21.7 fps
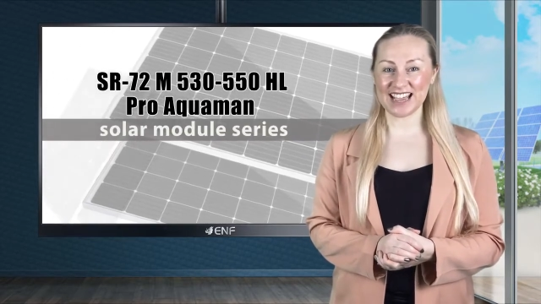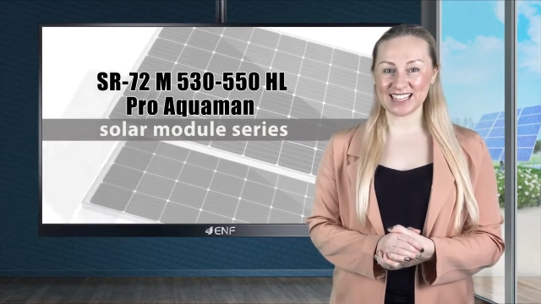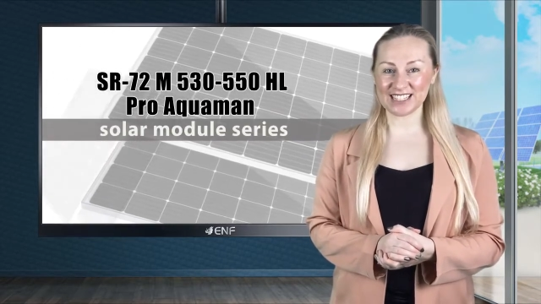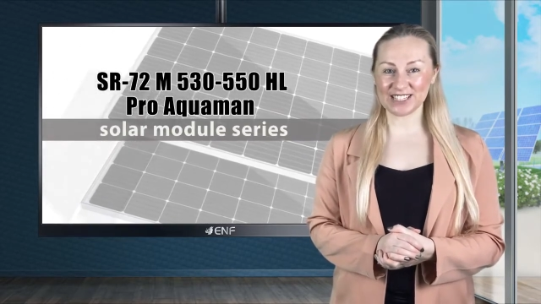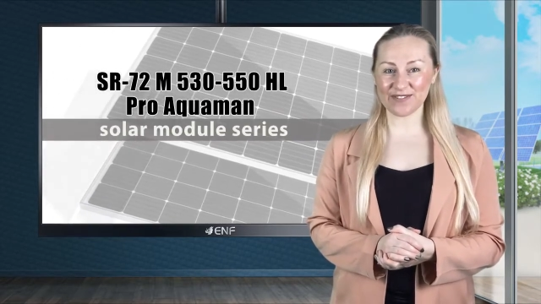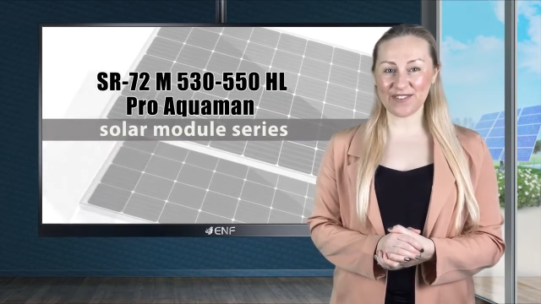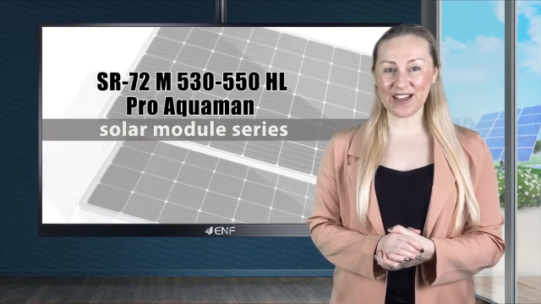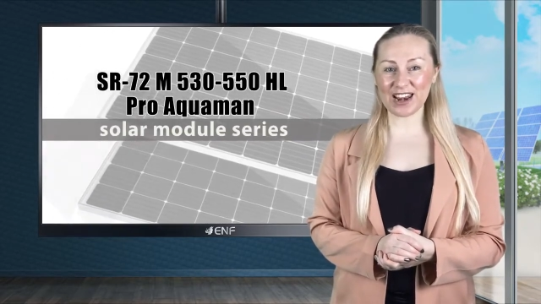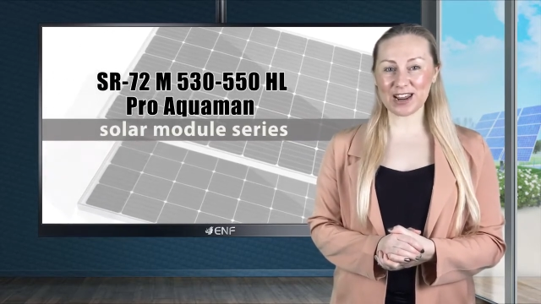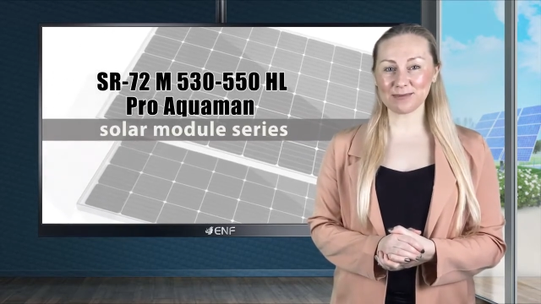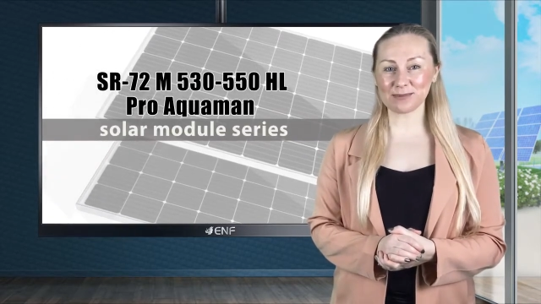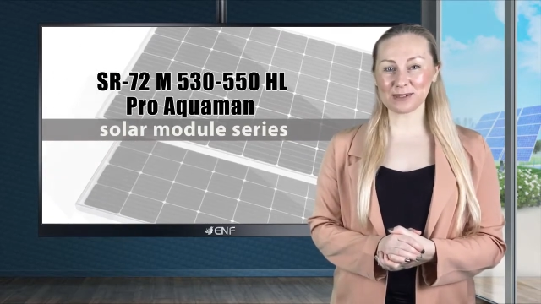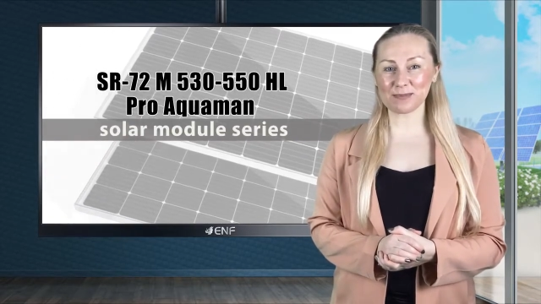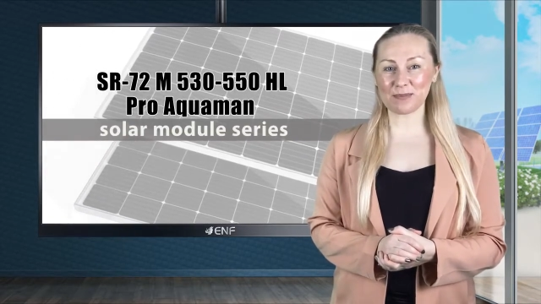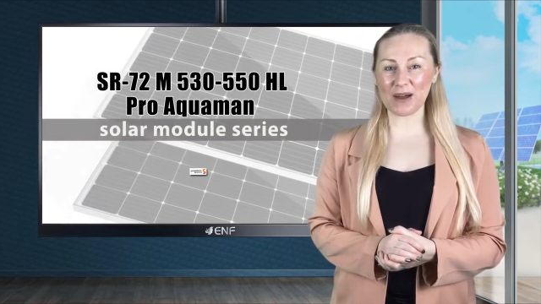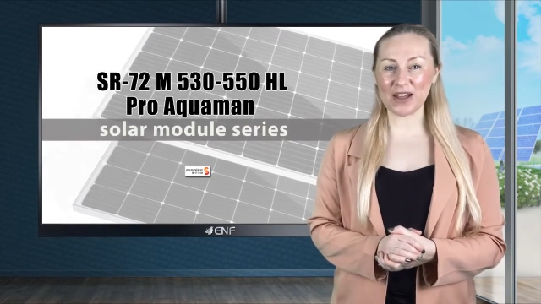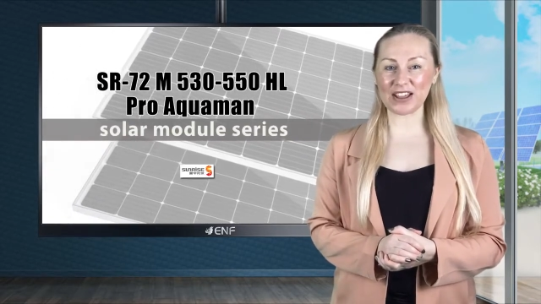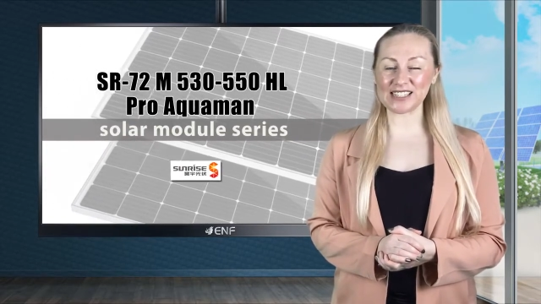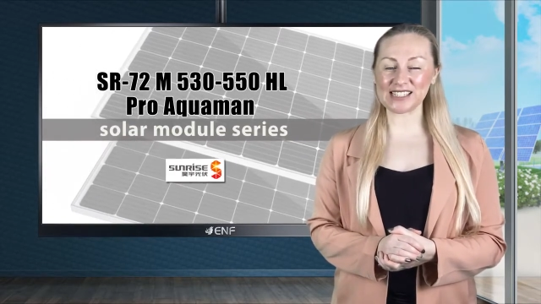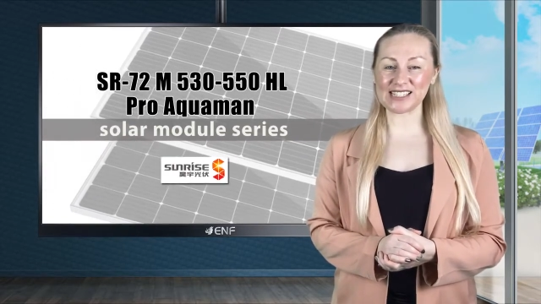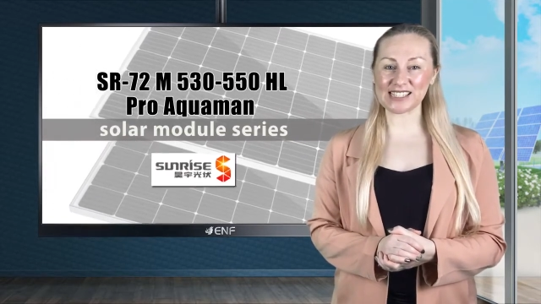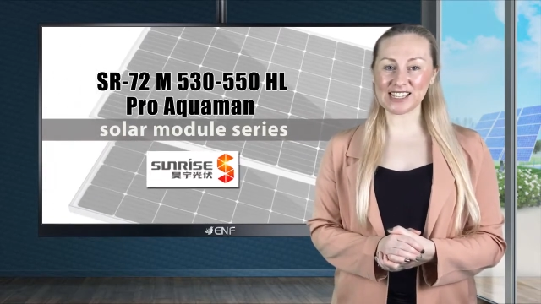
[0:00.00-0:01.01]
developed
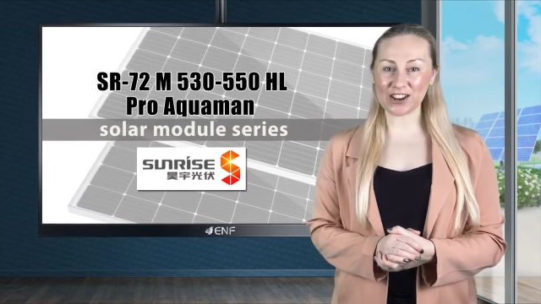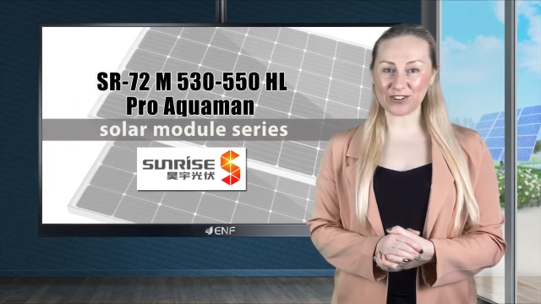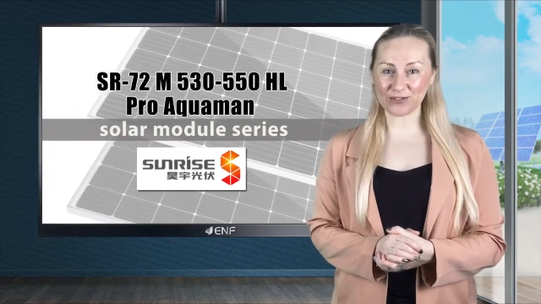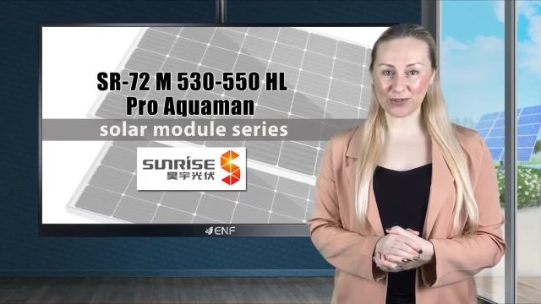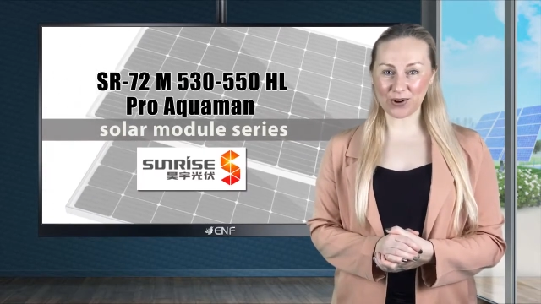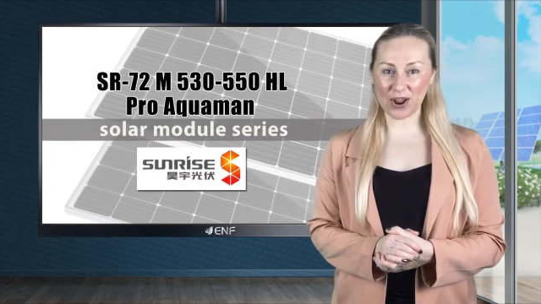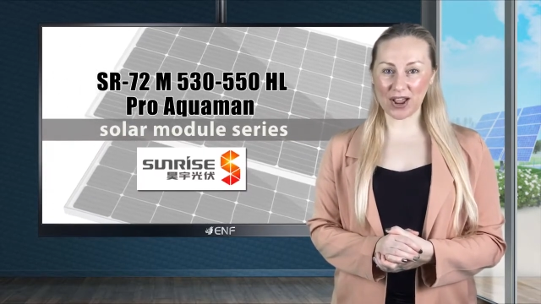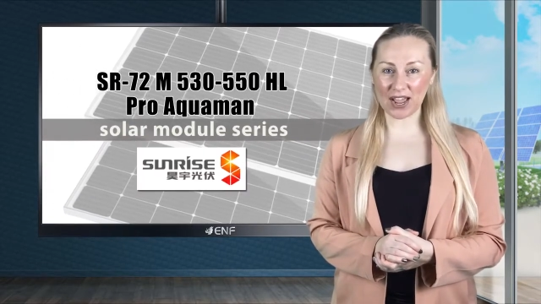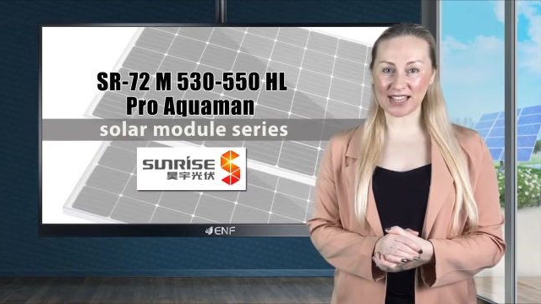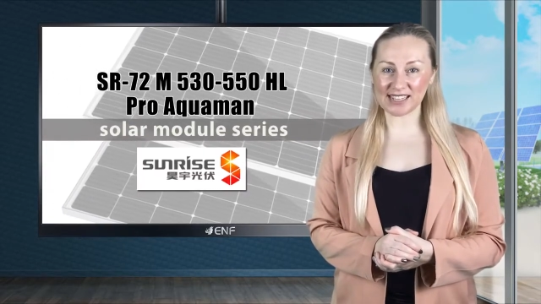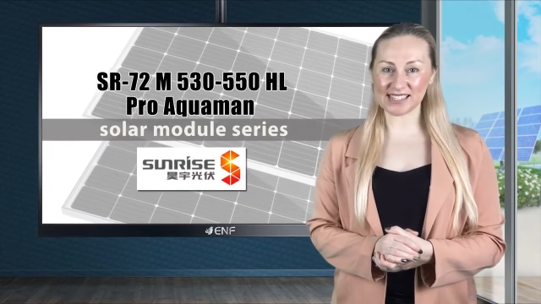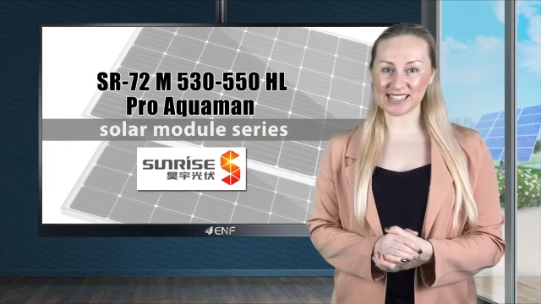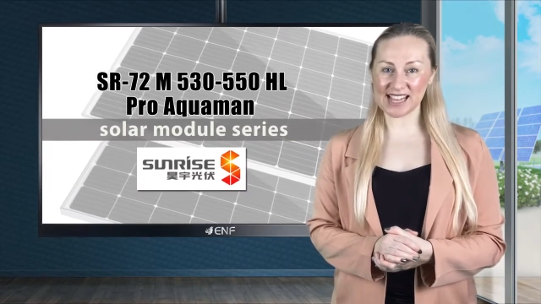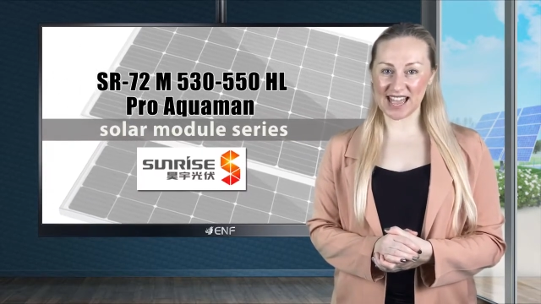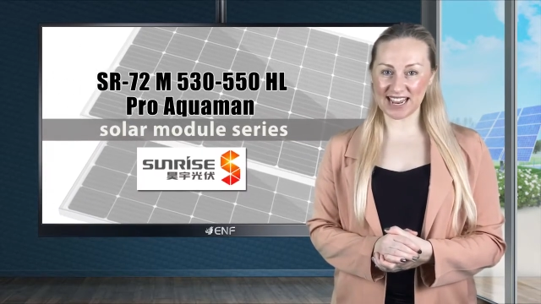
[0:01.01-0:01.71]
by Sunrise